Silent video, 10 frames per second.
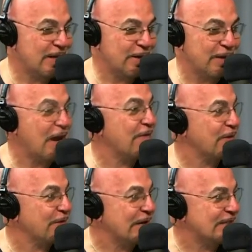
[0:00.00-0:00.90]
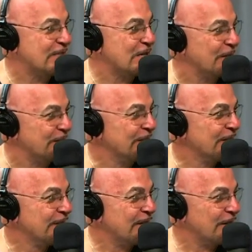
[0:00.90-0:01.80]
that, you know, they have their rights too.
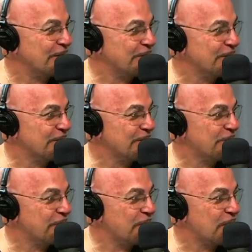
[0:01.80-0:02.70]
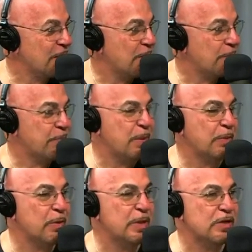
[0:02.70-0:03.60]
You know,
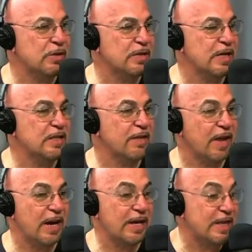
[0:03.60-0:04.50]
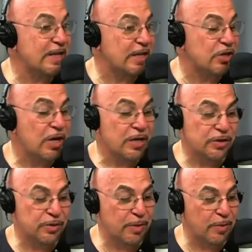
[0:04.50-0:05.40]
people are being so sensitive. And I think they,
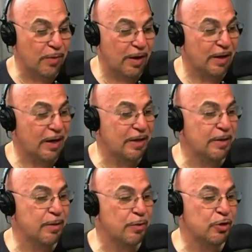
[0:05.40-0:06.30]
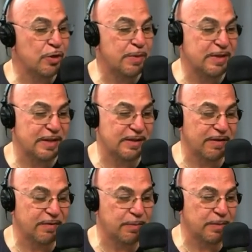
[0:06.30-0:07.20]
don't get me wrong, I think you should be
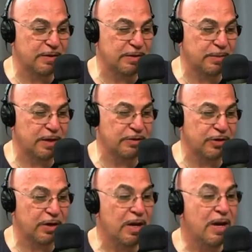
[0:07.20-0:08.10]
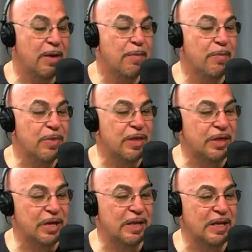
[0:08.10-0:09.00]
sensitive to Muslim culture. The
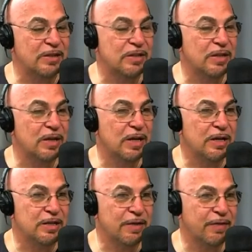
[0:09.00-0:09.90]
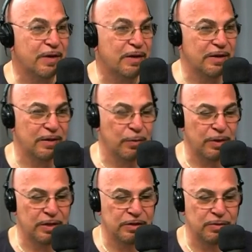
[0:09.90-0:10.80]
thing that's difficult
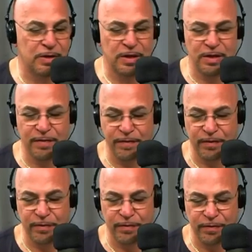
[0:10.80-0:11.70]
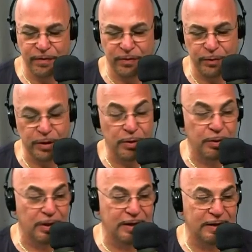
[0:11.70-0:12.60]
with history, the further and further we
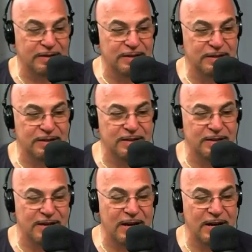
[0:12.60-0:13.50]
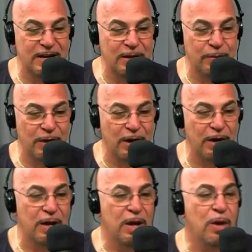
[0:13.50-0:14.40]
go along as this society that we
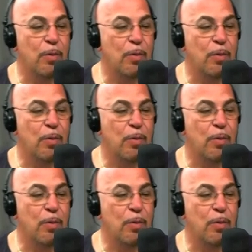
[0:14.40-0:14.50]
are,